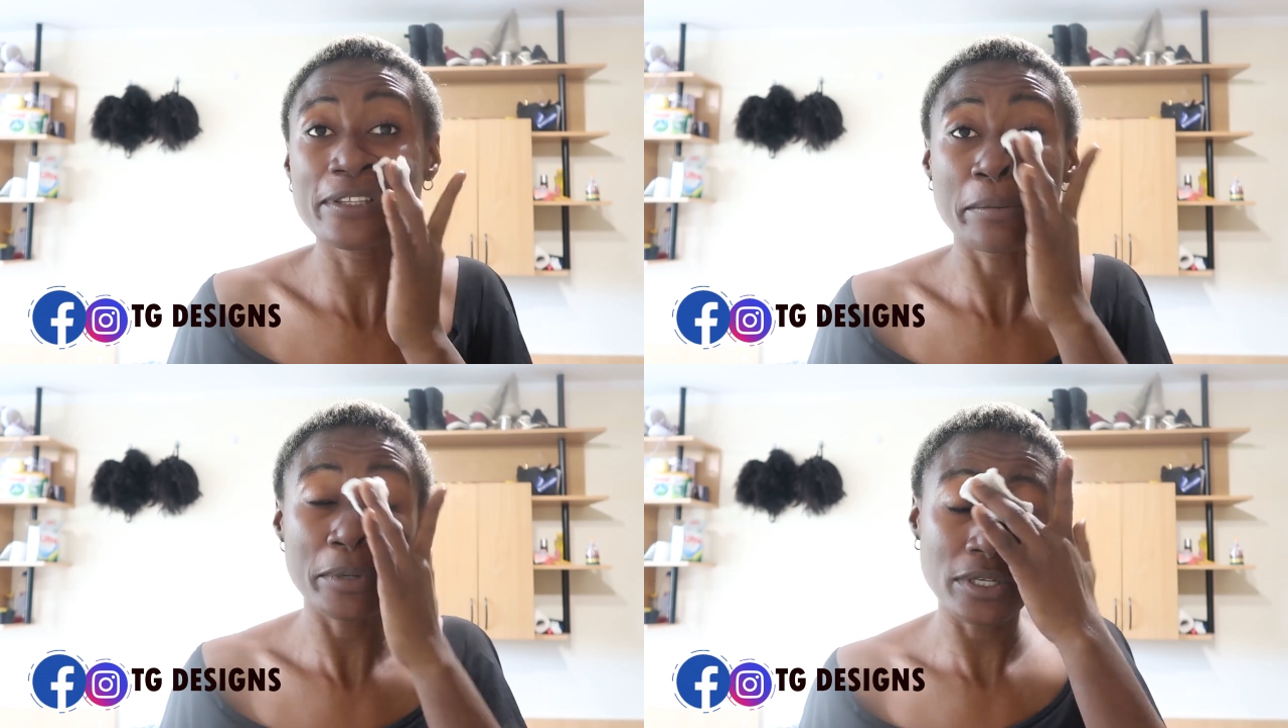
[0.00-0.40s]
for
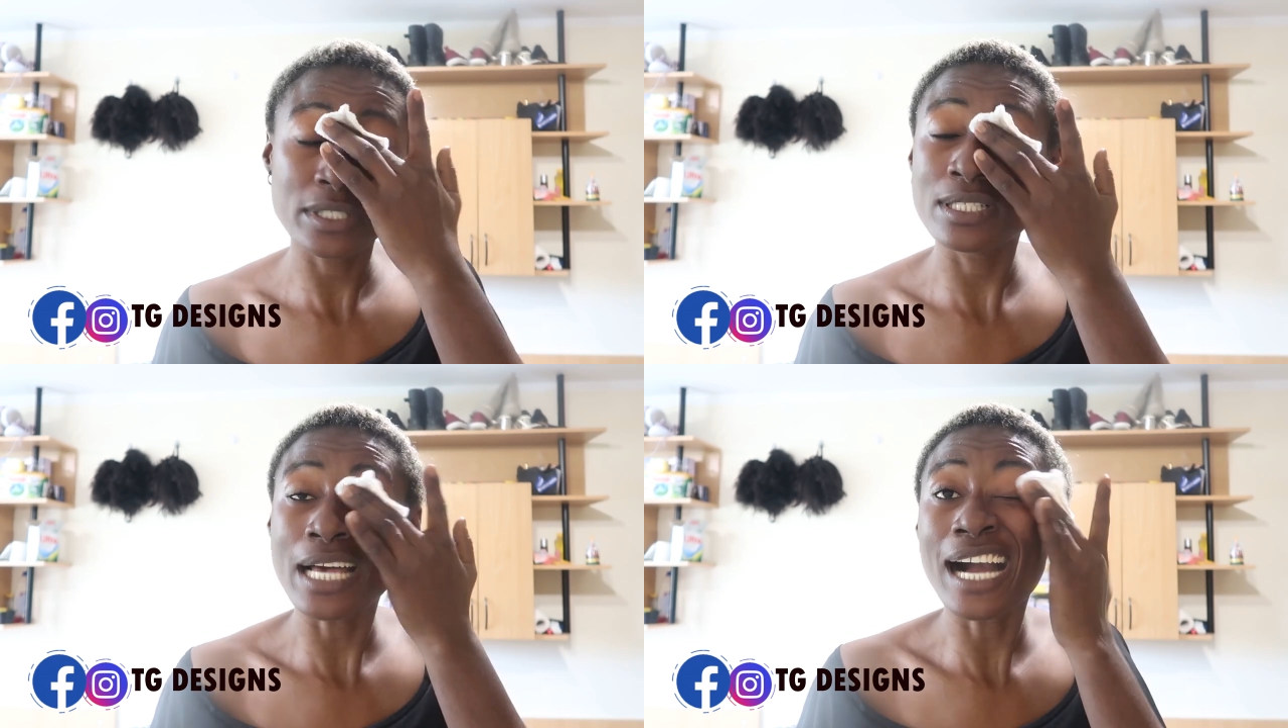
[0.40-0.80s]
them
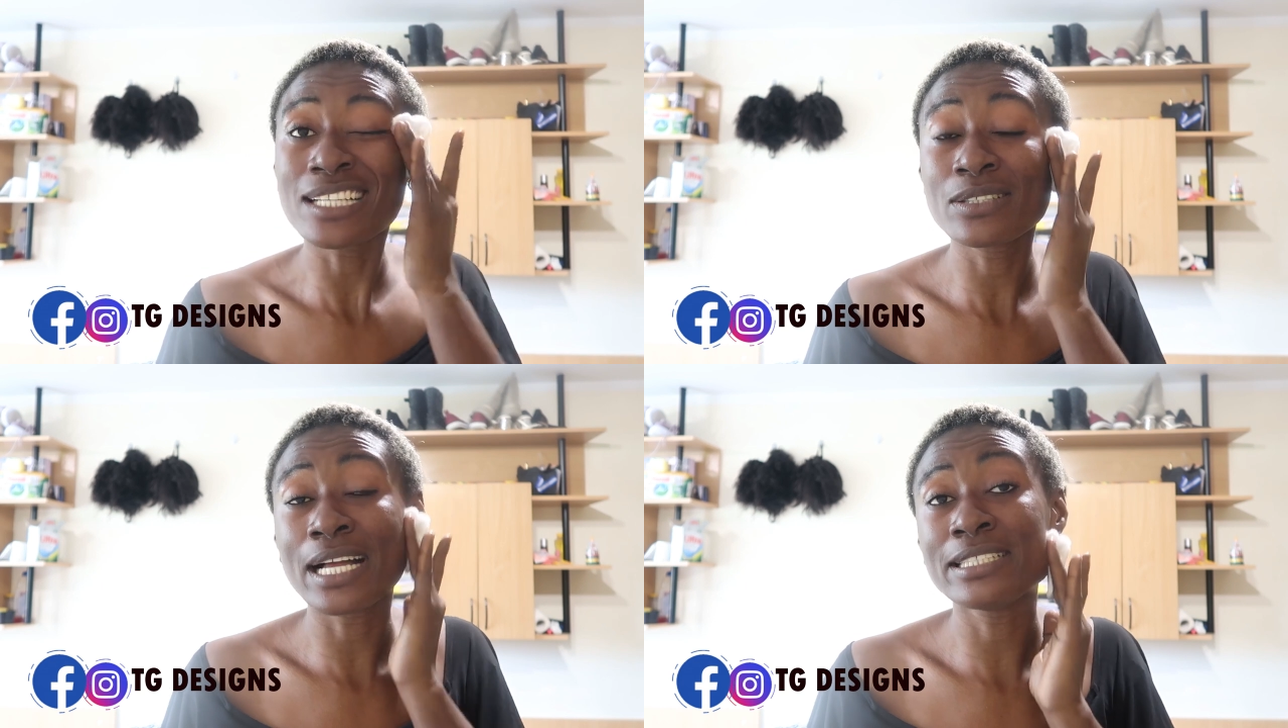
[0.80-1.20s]
because it's
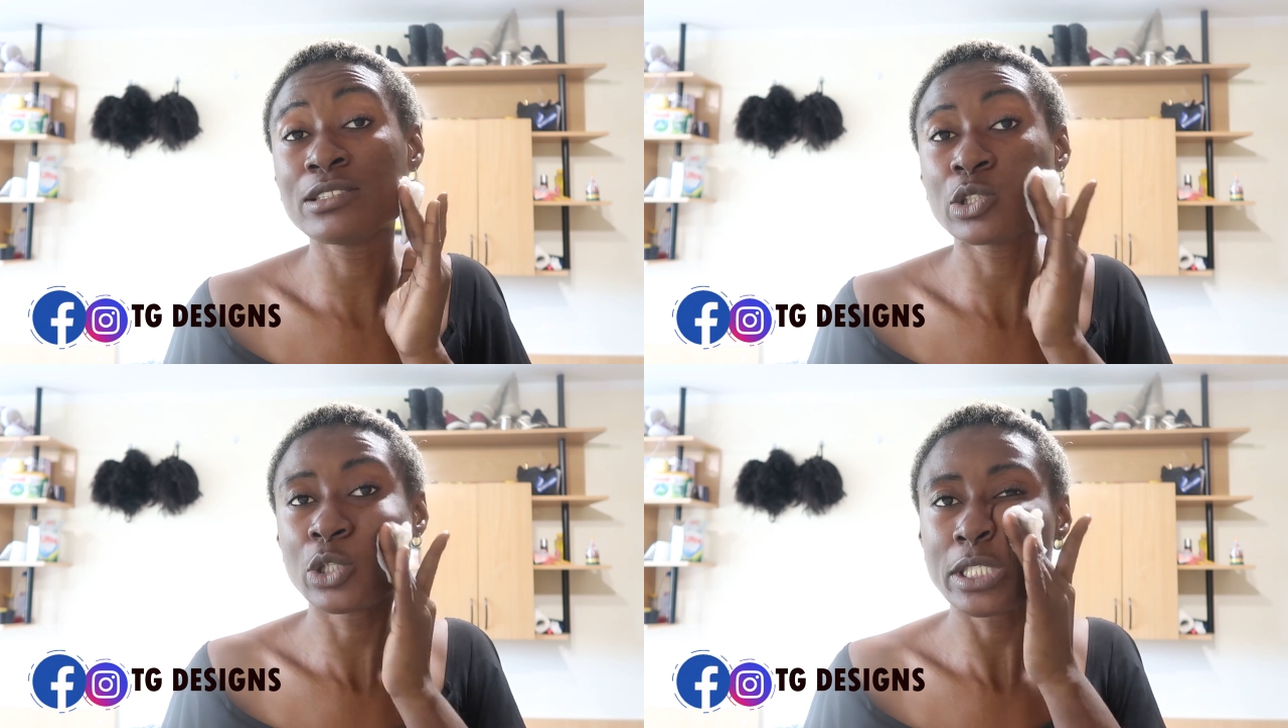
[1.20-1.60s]
actually
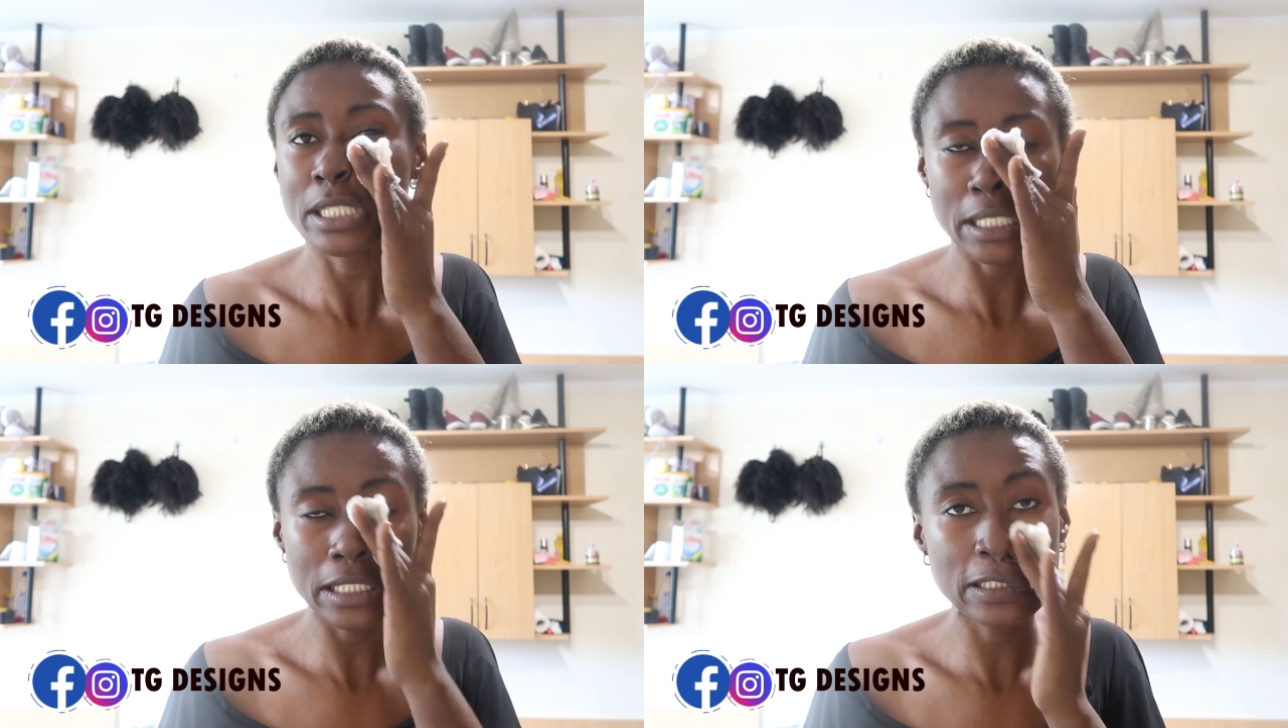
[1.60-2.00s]
not
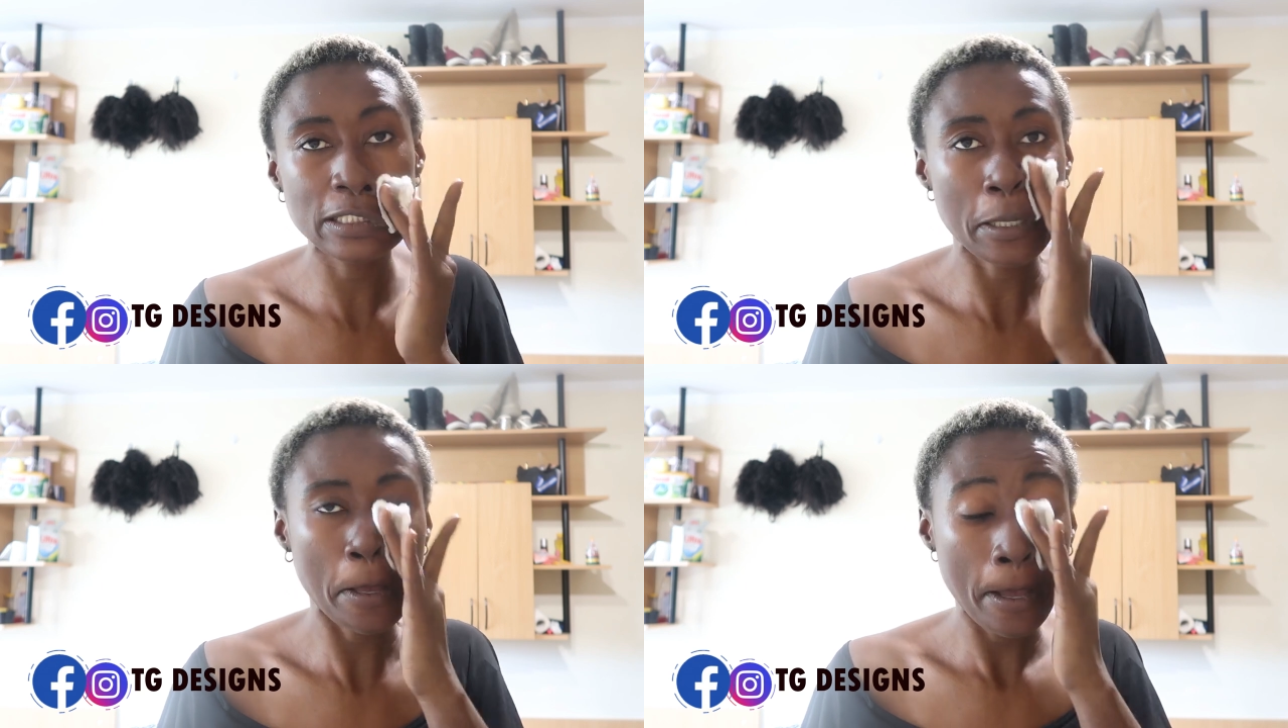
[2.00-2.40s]

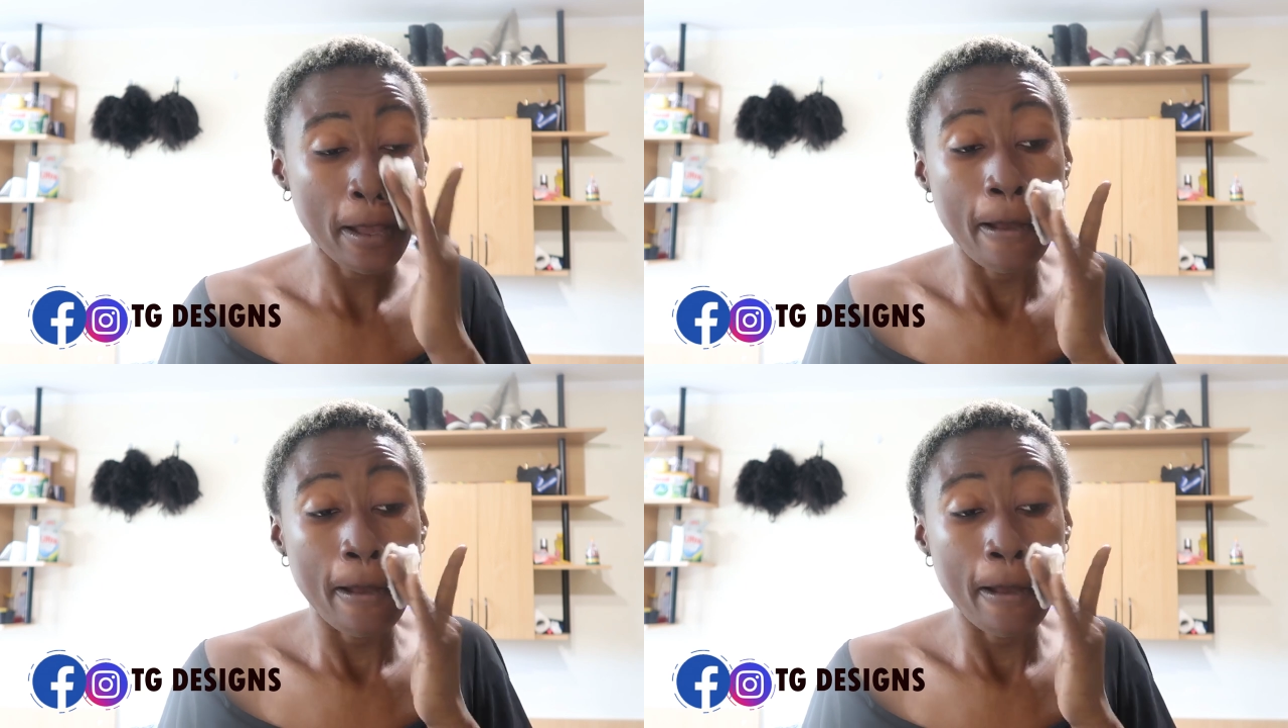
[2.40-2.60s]
easy.